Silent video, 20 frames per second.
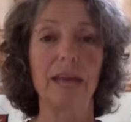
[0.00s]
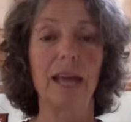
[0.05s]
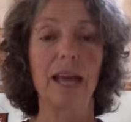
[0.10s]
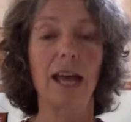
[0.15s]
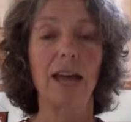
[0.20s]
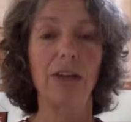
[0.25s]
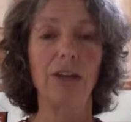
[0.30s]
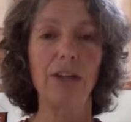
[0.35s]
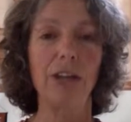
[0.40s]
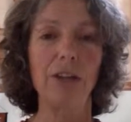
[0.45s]

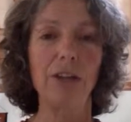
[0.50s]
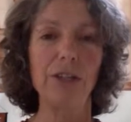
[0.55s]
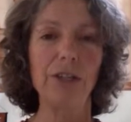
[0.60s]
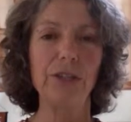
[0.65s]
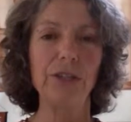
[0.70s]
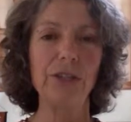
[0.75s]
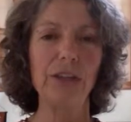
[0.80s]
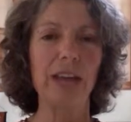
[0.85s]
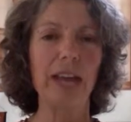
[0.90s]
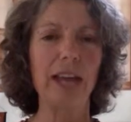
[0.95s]
and
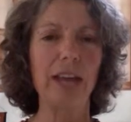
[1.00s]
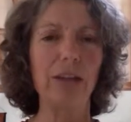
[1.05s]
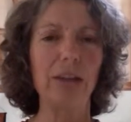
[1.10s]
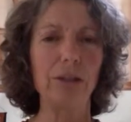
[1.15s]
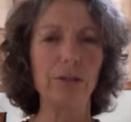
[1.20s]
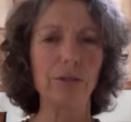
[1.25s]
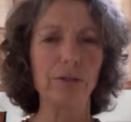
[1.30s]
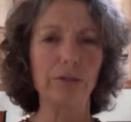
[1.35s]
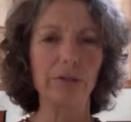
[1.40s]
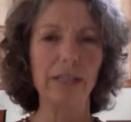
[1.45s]
notice how
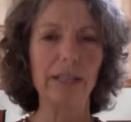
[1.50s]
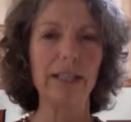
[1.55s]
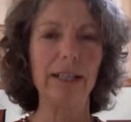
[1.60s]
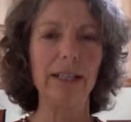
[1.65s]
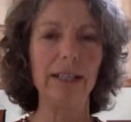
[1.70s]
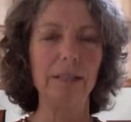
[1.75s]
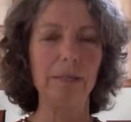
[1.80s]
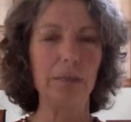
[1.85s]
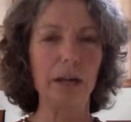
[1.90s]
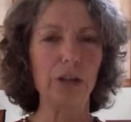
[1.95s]
you feel
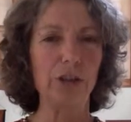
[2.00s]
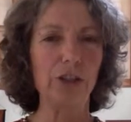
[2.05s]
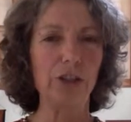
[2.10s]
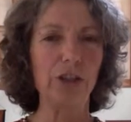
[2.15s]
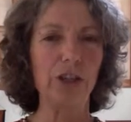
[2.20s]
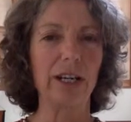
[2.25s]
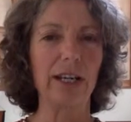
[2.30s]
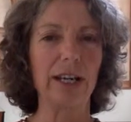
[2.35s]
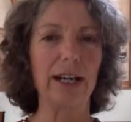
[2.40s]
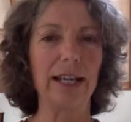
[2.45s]

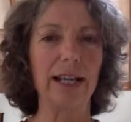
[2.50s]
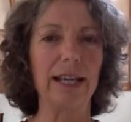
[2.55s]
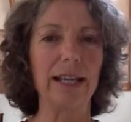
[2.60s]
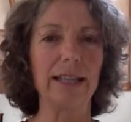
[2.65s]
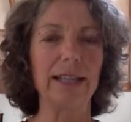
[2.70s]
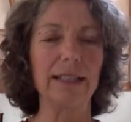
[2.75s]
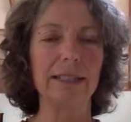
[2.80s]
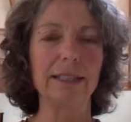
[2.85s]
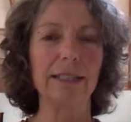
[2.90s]
emotionally